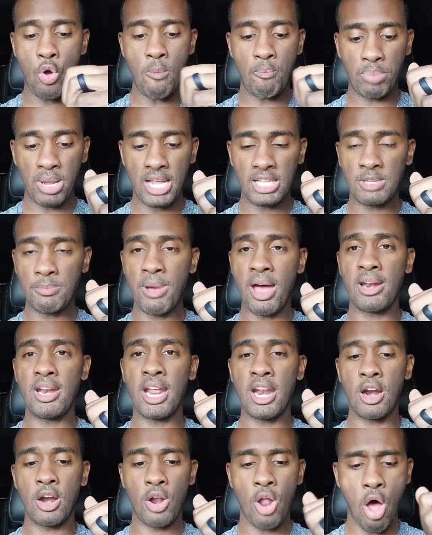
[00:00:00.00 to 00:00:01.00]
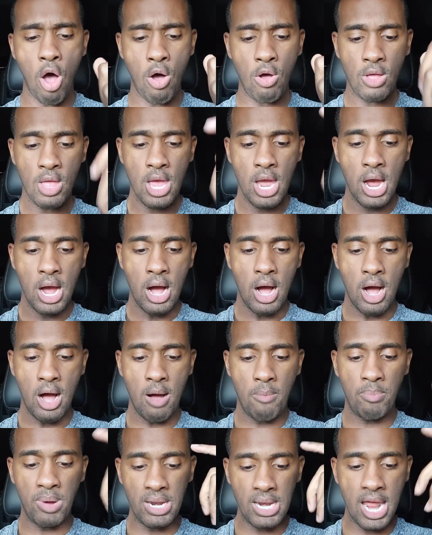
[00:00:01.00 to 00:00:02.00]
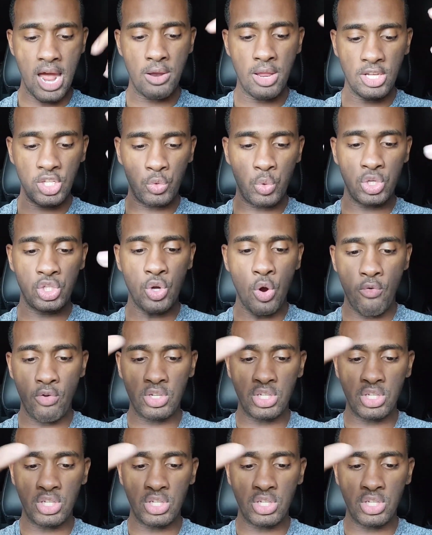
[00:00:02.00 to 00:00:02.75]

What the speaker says: complaints about that at all. But now they switched over